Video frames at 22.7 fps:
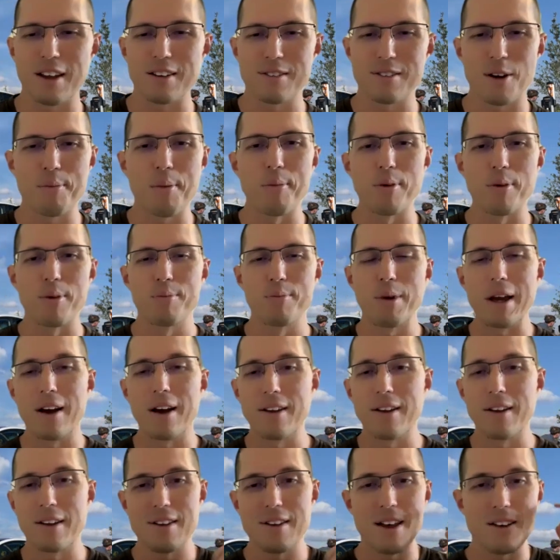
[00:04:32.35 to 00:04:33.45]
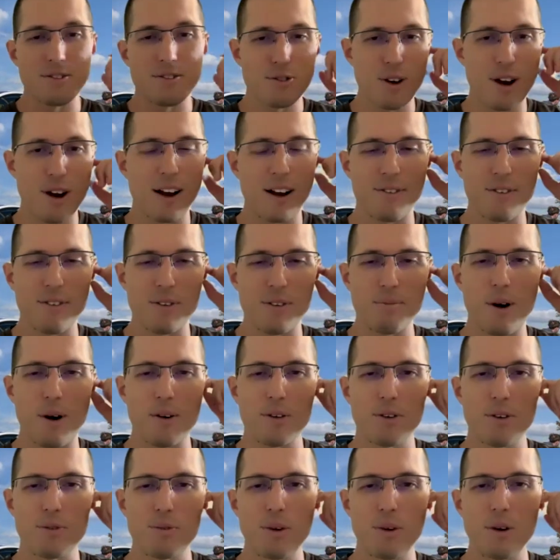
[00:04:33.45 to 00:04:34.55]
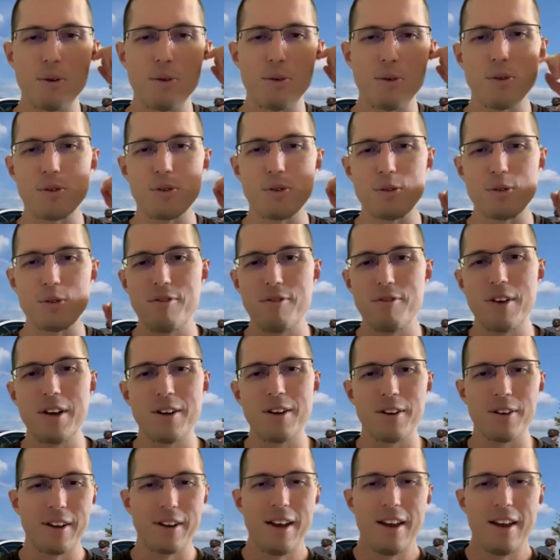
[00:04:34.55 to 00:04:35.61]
I remember being on the test track of the Model 3 when it was unveiled.